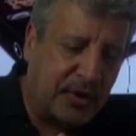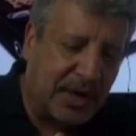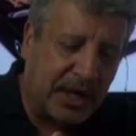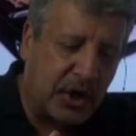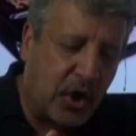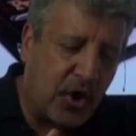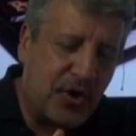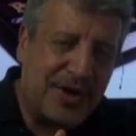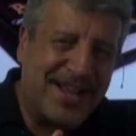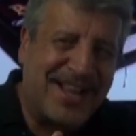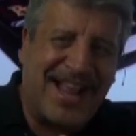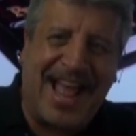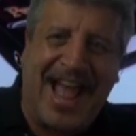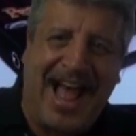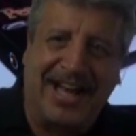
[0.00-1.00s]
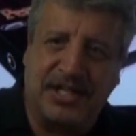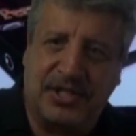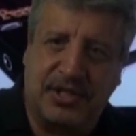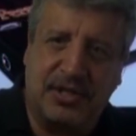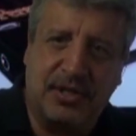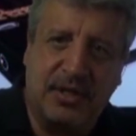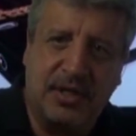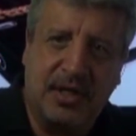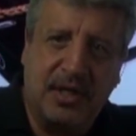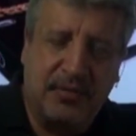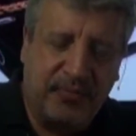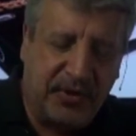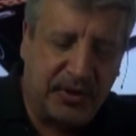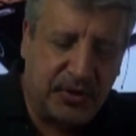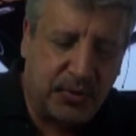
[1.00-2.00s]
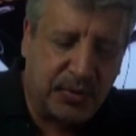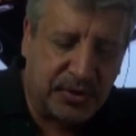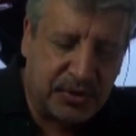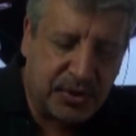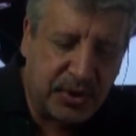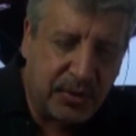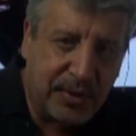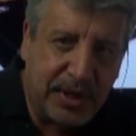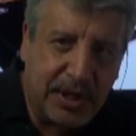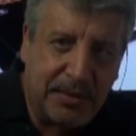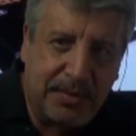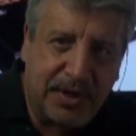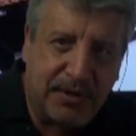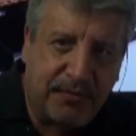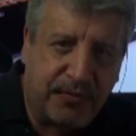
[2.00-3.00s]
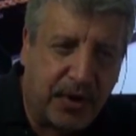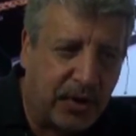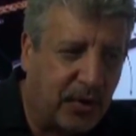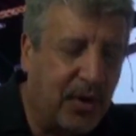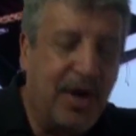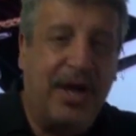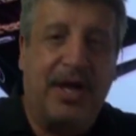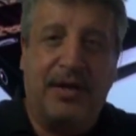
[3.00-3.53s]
You're like herding cats into a little itty-bitty funnel.